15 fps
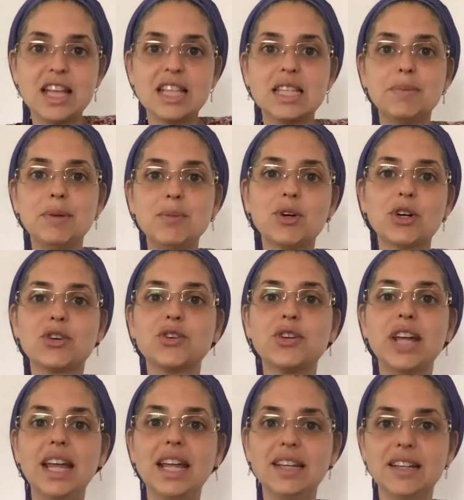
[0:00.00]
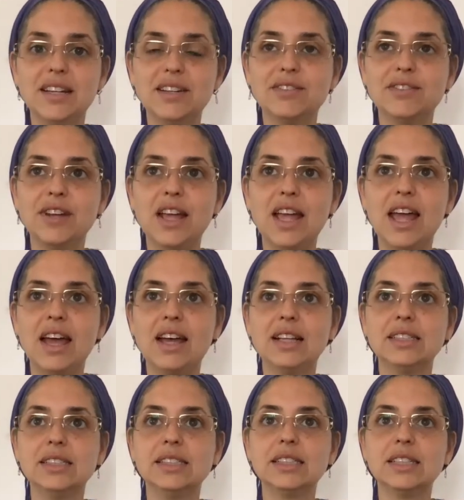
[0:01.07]
to be more creative
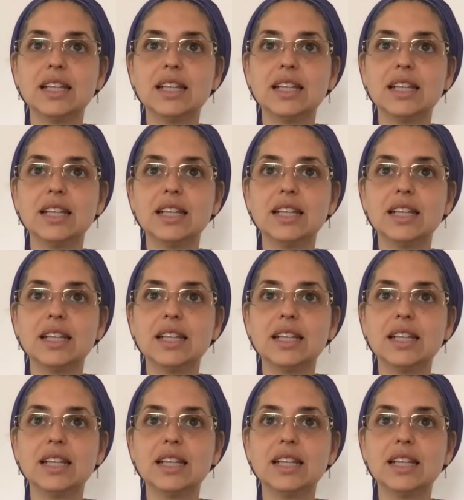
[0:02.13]
and